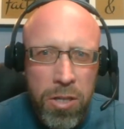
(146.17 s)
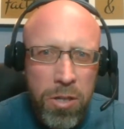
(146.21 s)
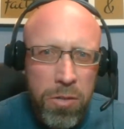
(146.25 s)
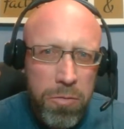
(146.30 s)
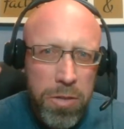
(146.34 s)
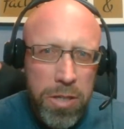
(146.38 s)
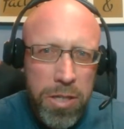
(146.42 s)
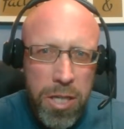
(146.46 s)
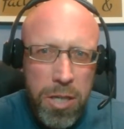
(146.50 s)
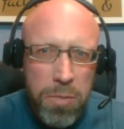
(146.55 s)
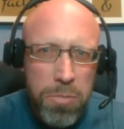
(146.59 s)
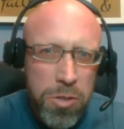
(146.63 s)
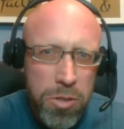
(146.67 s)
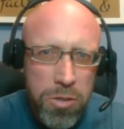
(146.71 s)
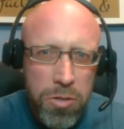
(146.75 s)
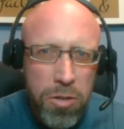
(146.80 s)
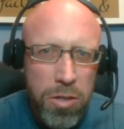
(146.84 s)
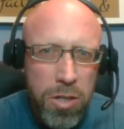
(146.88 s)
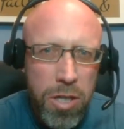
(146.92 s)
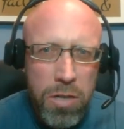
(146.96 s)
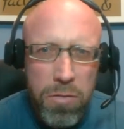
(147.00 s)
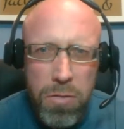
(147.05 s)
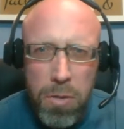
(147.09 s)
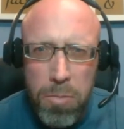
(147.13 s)
We keep
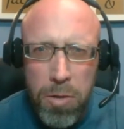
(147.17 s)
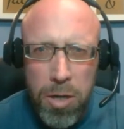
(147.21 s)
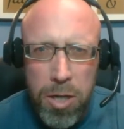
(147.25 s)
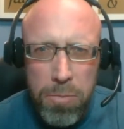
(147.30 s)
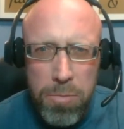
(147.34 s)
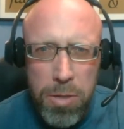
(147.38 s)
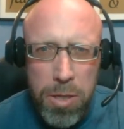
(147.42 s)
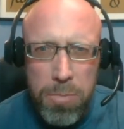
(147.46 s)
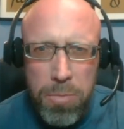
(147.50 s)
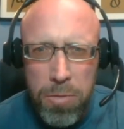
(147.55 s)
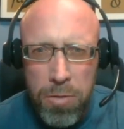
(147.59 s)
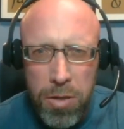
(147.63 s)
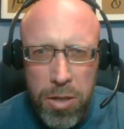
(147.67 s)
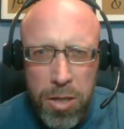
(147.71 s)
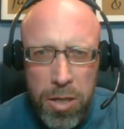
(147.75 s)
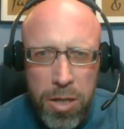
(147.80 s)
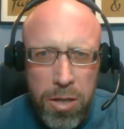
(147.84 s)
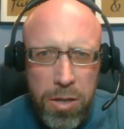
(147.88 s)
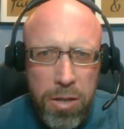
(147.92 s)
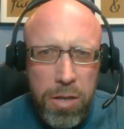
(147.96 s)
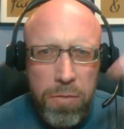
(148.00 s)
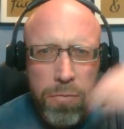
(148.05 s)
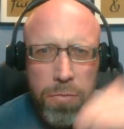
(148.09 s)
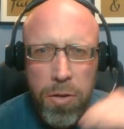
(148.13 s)
struggling. We bring people
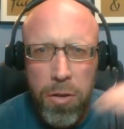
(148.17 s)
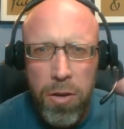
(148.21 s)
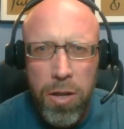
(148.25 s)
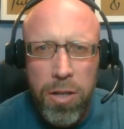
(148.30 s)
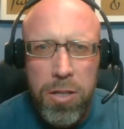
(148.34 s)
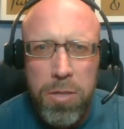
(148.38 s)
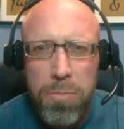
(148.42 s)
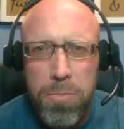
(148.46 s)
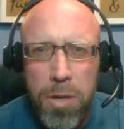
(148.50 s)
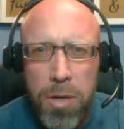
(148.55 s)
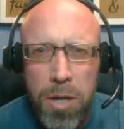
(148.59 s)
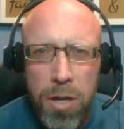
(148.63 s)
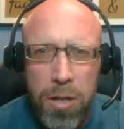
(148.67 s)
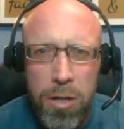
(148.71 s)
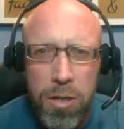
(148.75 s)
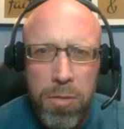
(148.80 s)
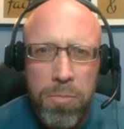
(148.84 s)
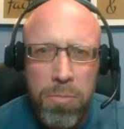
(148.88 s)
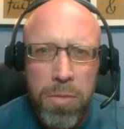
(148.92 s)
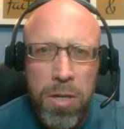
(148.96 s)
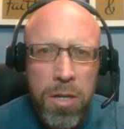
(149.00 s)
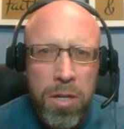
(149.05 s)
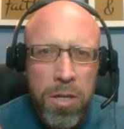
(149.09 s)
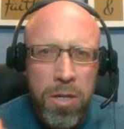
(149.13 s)
in and they fall at the
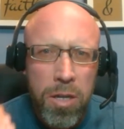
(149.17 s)
bottom.